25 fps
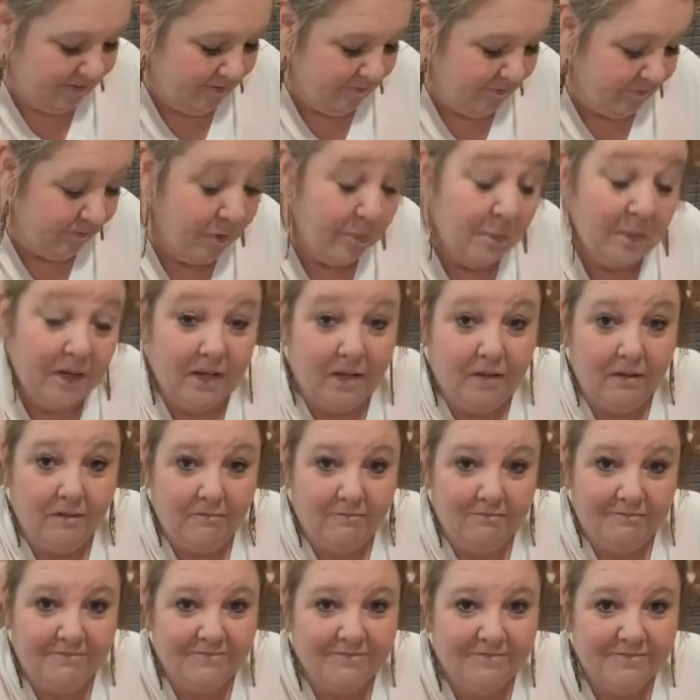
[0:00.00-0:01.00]
for me
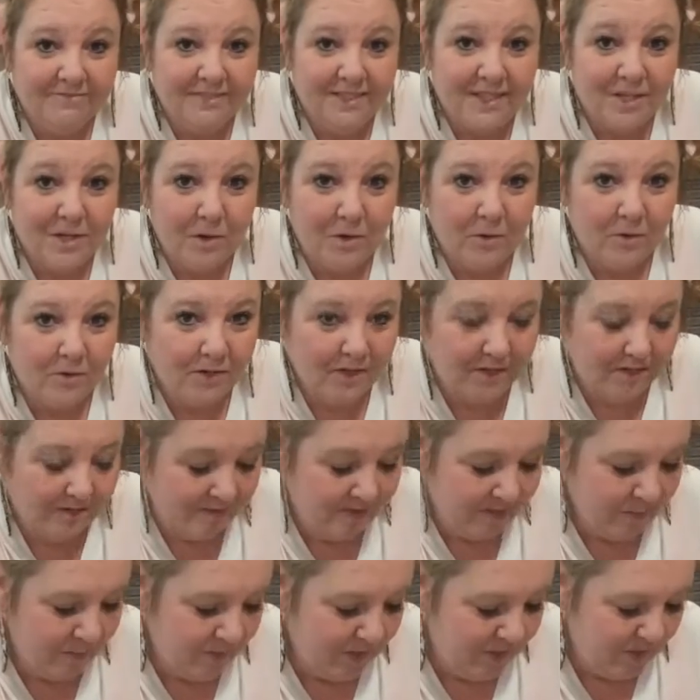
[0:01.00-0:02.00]
to know that
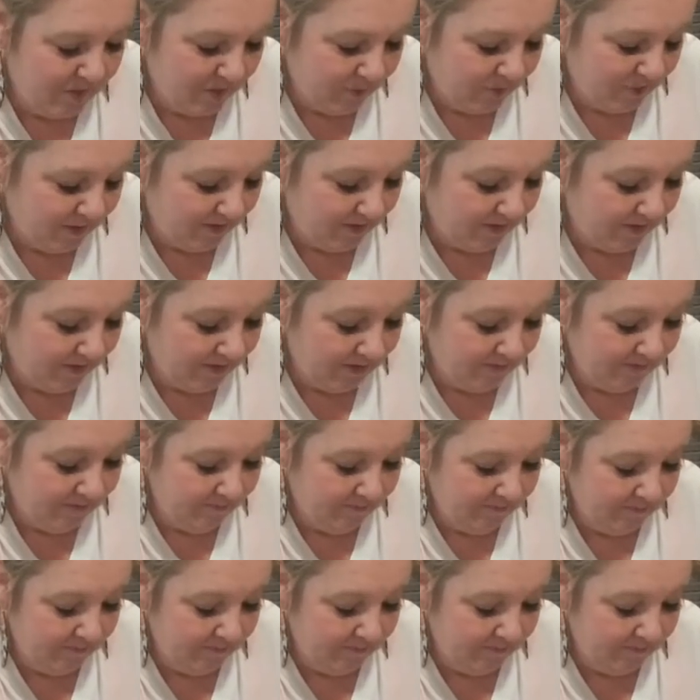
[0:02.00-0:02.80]
someone enjoys it,